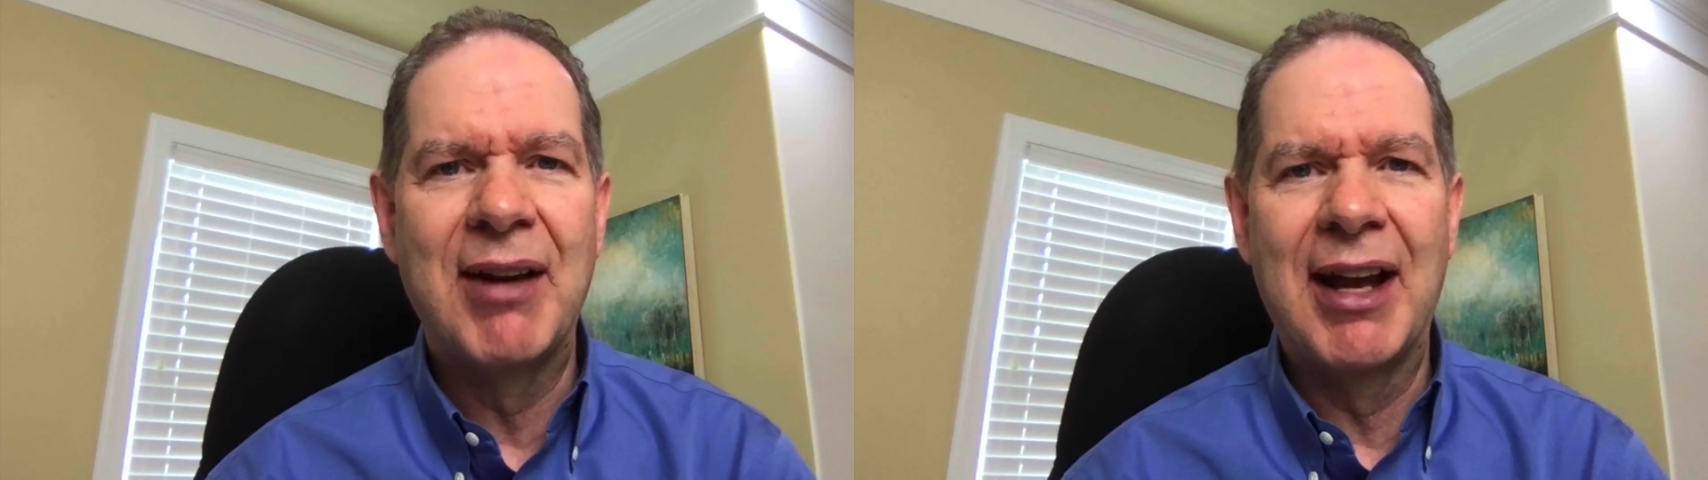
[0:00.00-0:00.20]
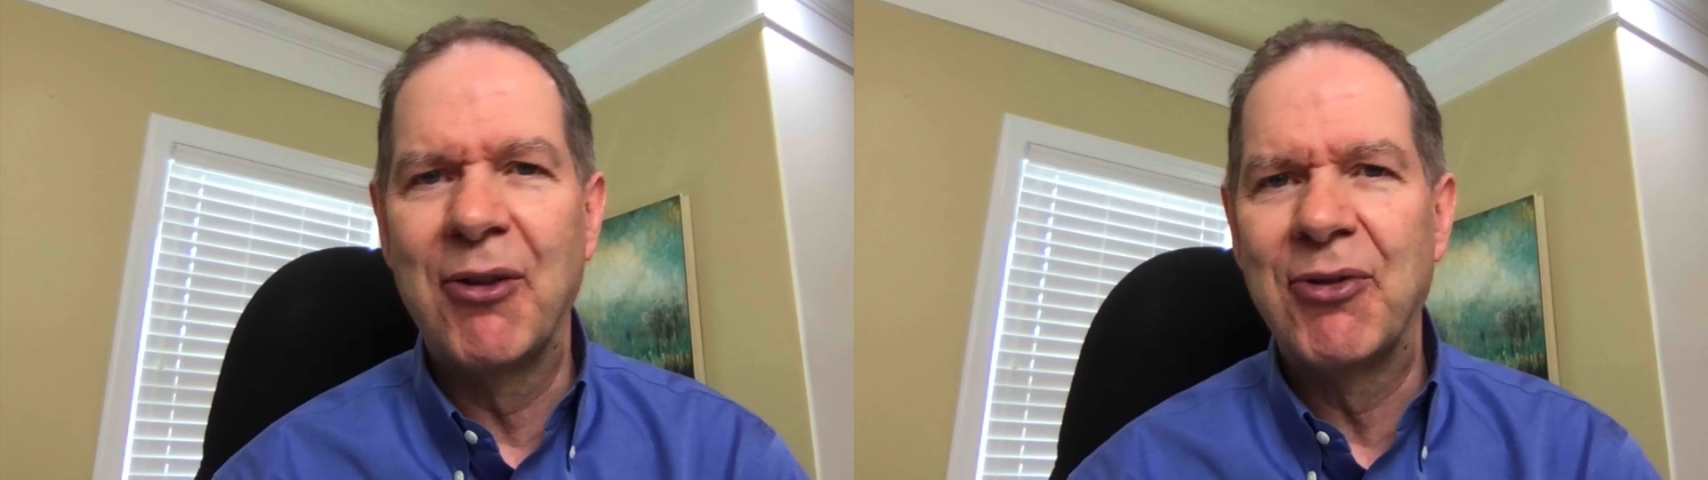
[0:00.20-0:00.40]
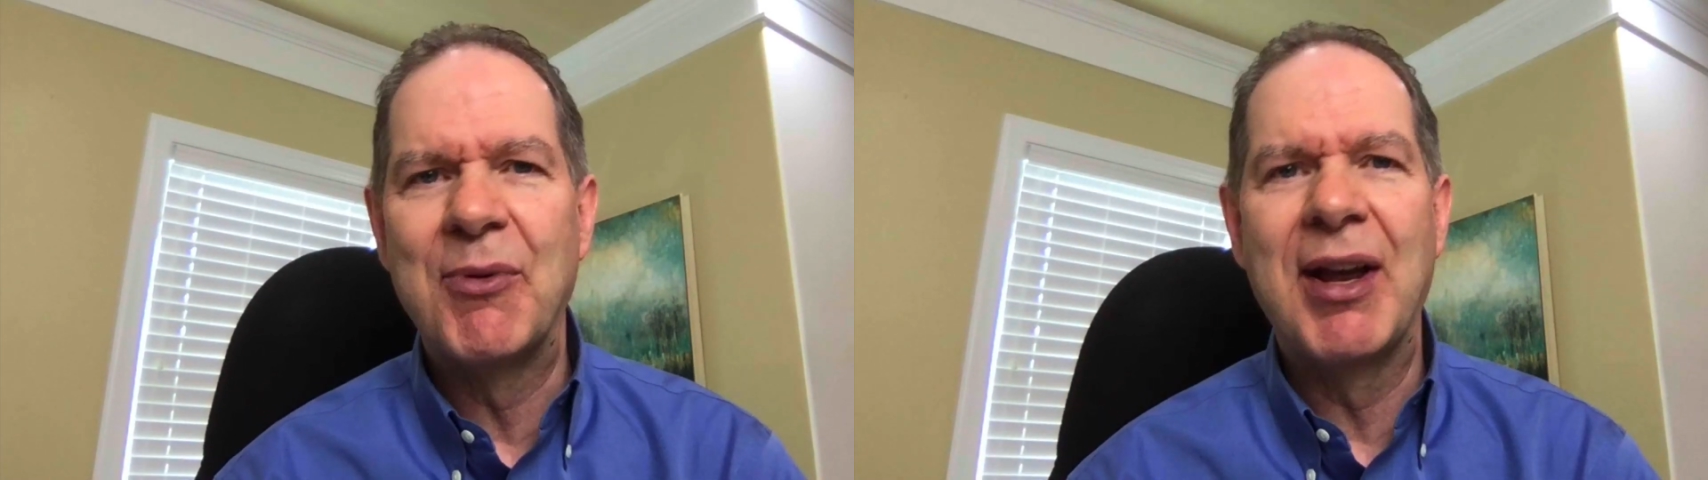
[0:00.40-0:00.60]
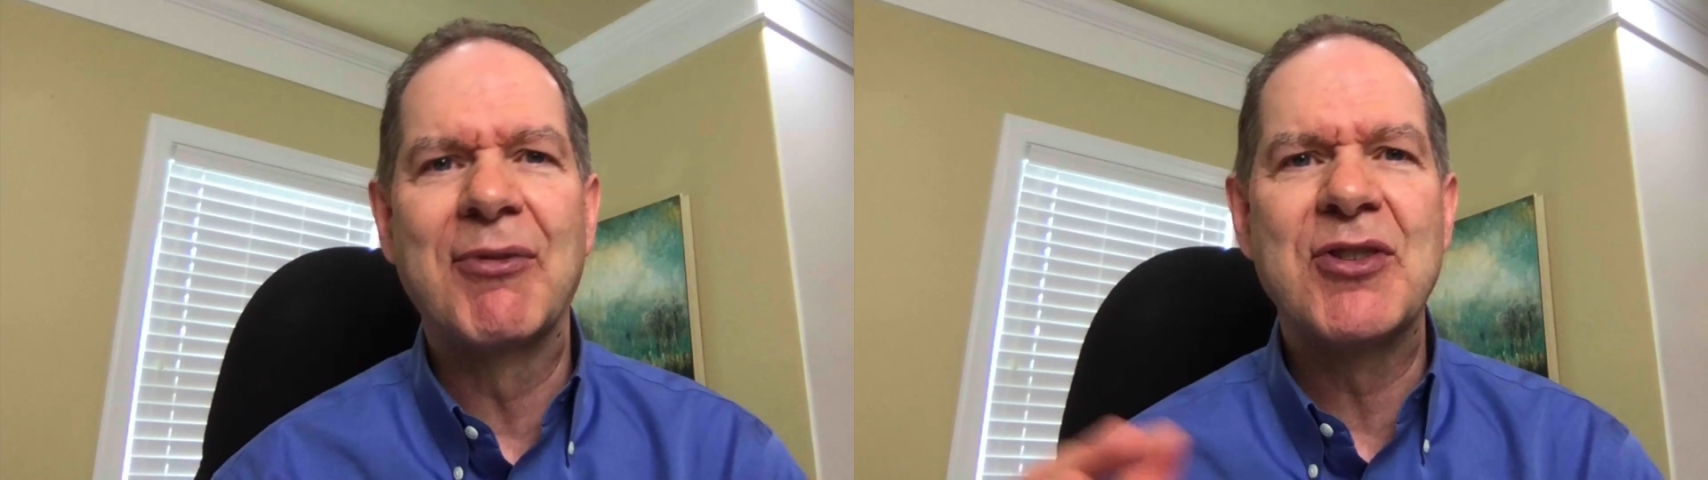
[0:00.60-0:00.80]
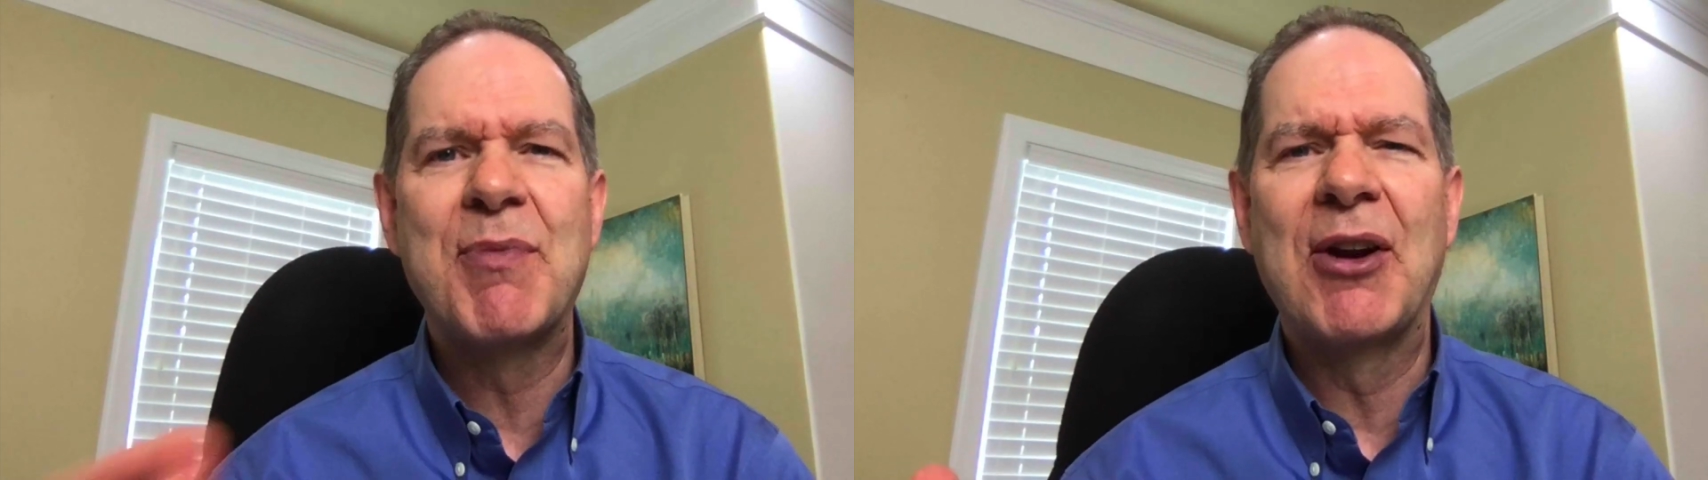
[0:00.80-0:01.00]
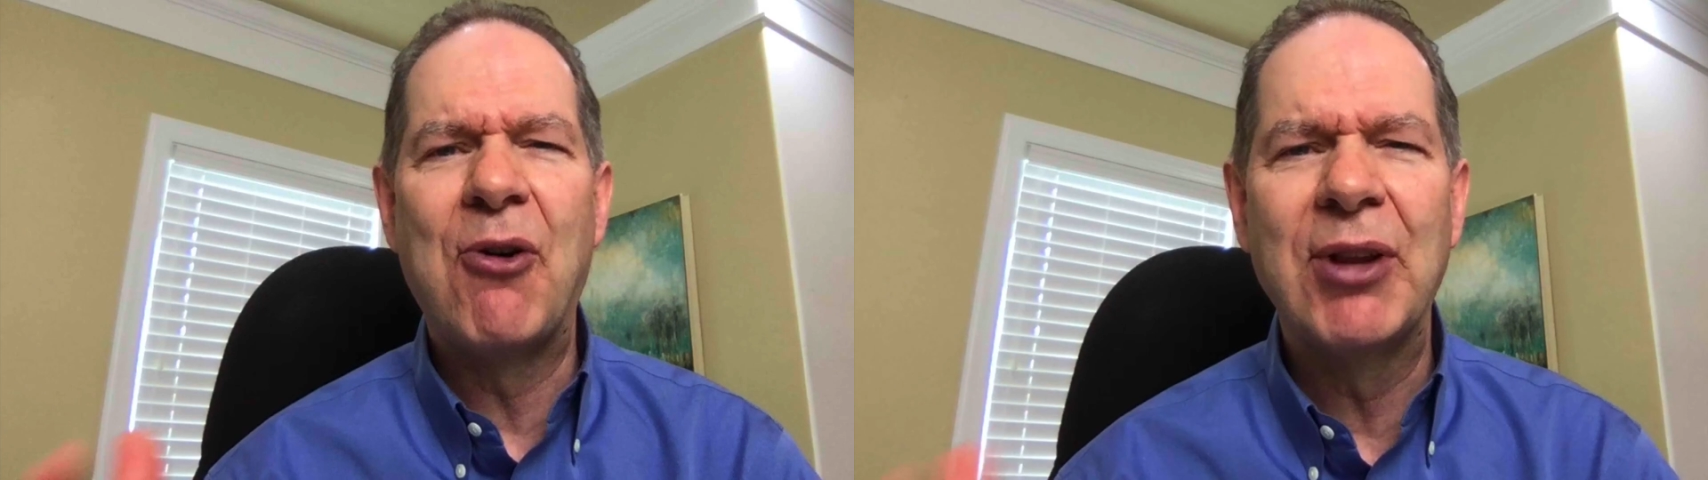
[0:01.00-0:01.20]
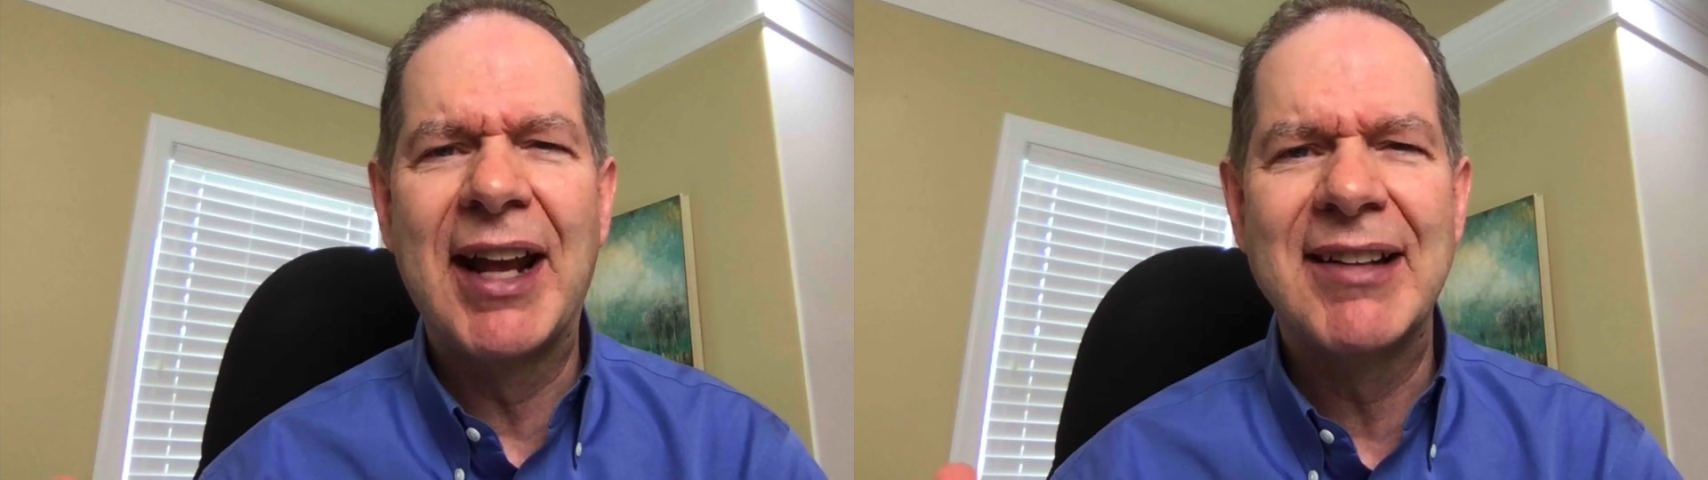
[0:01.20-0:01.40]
I don't think we have to spend a whole lot